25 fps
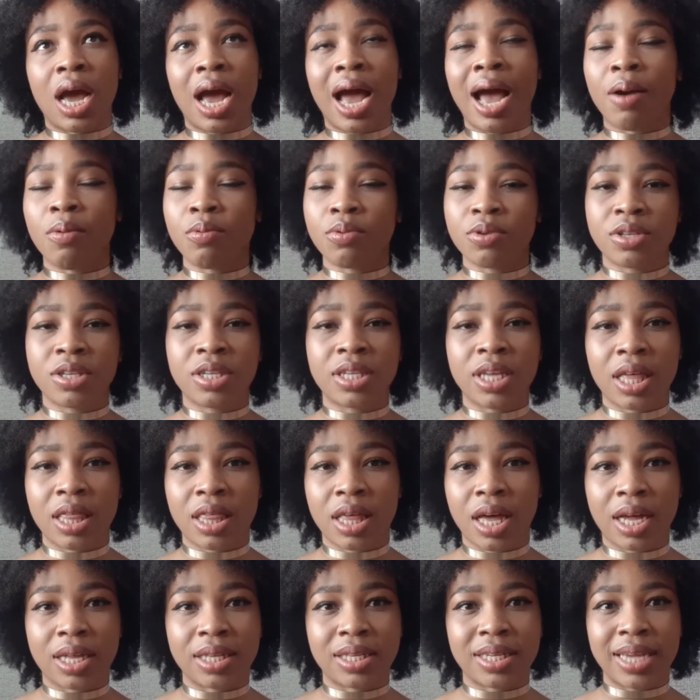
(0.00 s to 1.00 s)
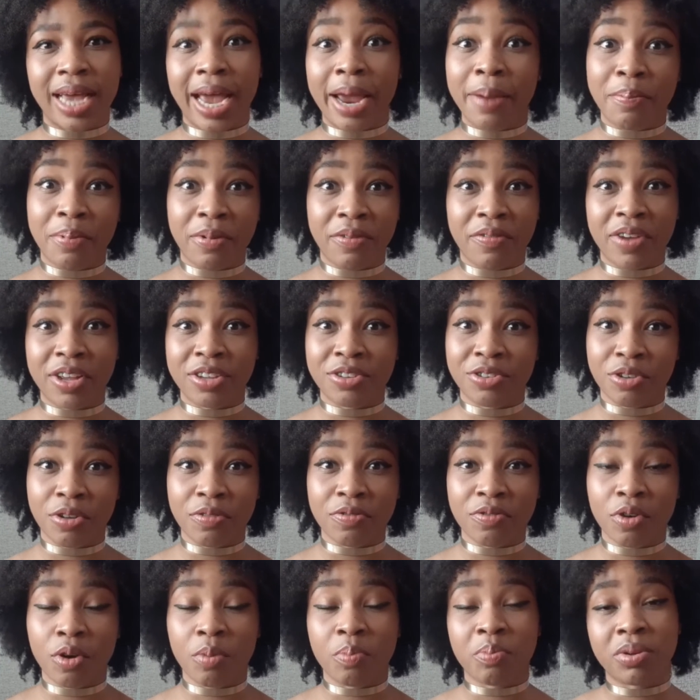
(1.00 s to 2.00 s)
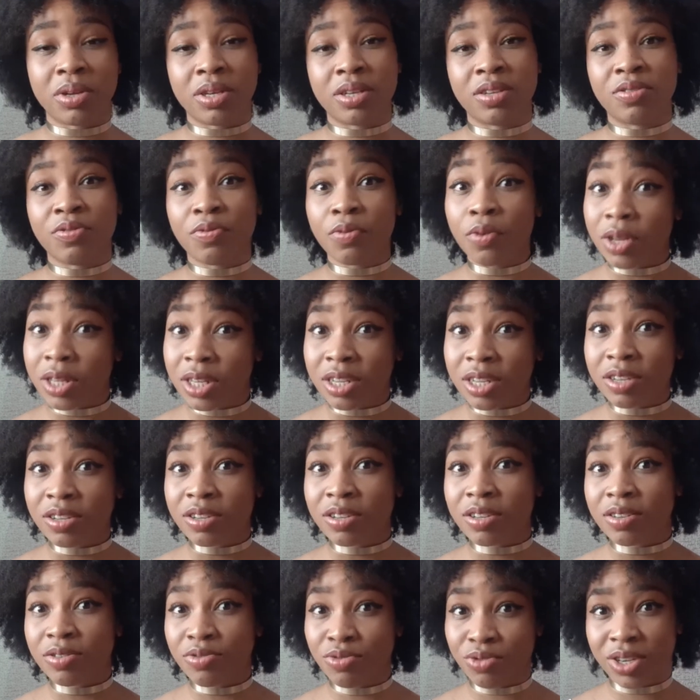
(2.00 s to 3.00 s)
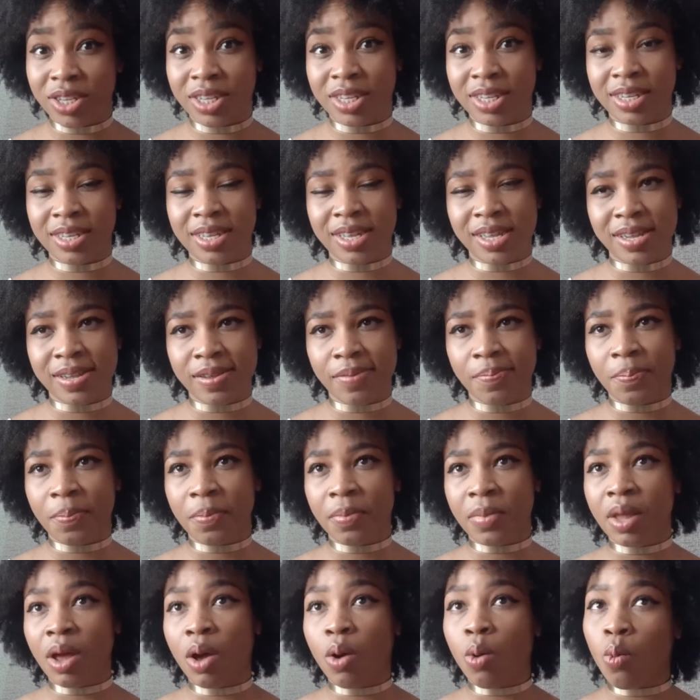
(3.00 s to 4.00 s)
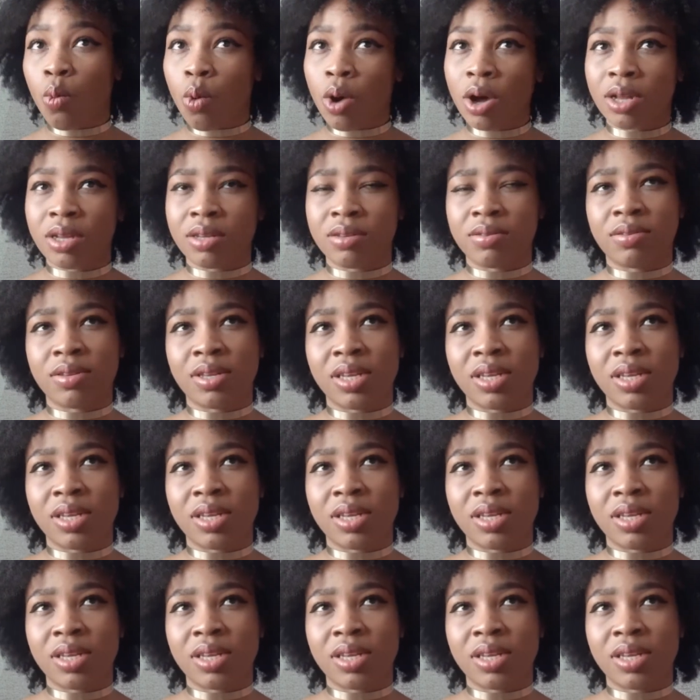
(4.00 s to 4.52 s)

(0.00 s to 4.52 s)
I would say that I prefer soft copies for these reasons. One,